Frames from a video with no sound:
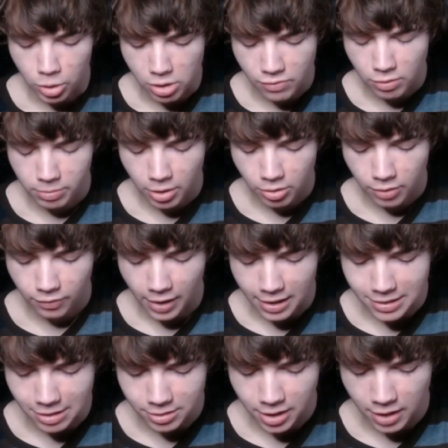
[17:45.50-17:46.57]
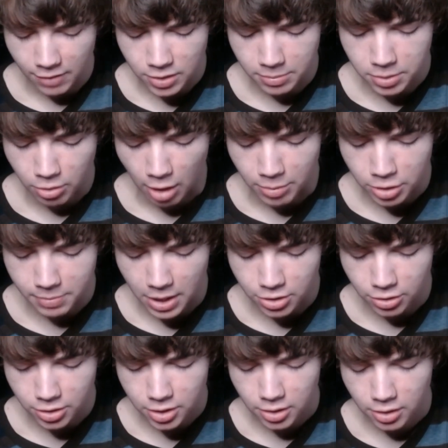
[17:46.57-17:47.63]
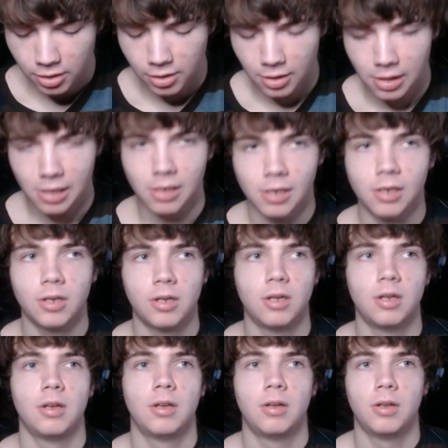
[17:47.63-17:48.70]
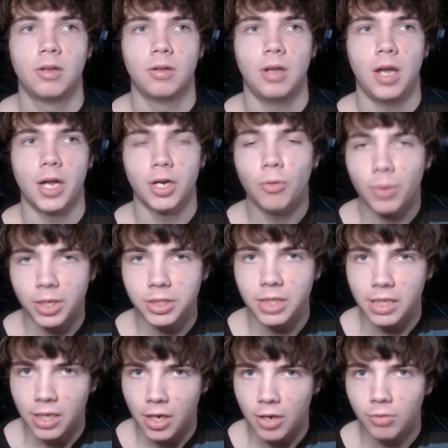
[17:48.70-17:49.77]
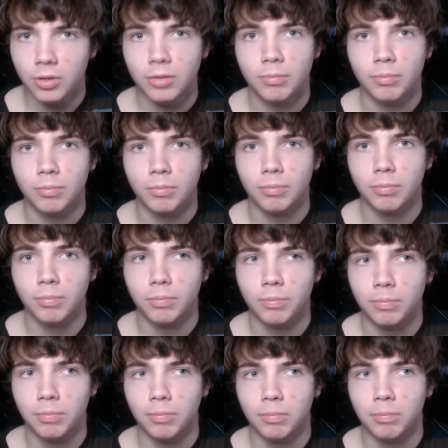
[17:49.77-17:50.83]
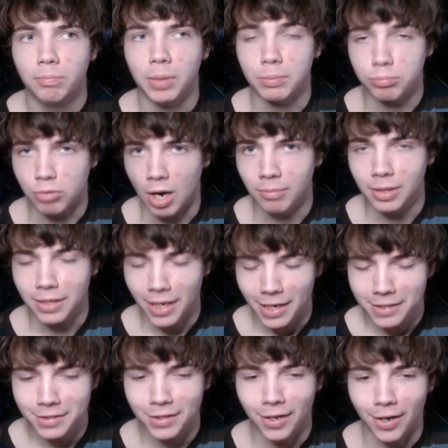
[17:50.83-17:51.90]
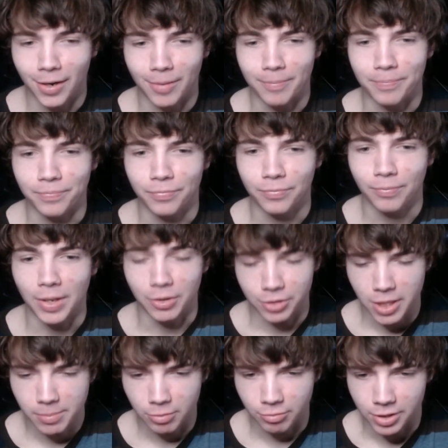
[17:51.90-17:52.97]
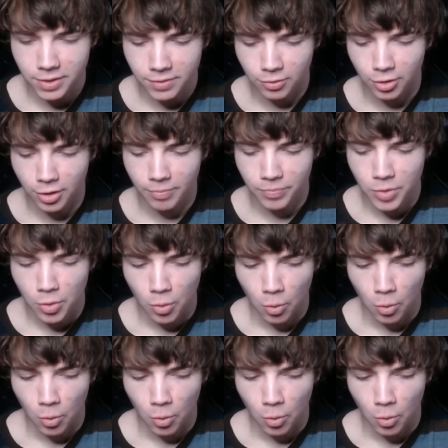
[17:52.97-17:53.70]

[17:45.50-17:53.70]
Do you ever play with fans outside of subscriber specials? I don't want to say no, but probably not, and there's a couple of reasons for it.